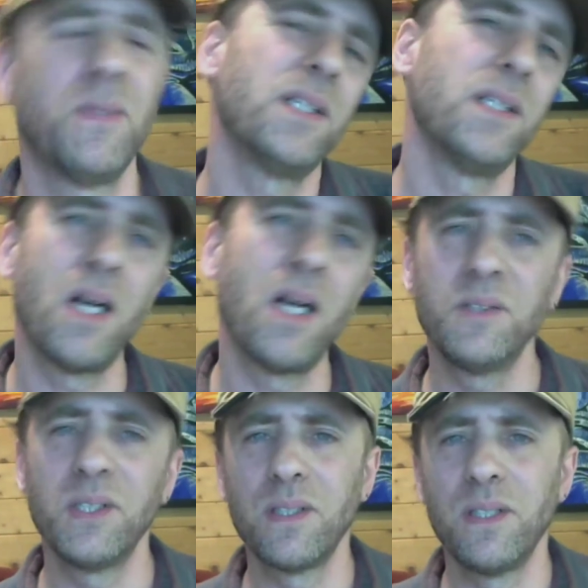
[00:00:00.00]
But you know,
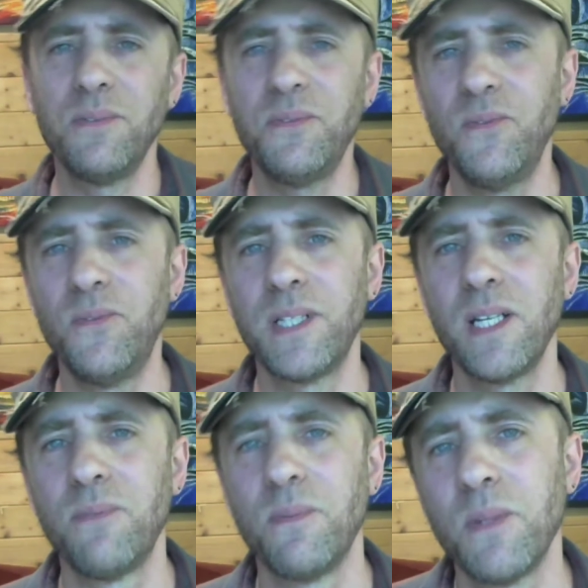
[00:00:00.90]
you got to forgive him.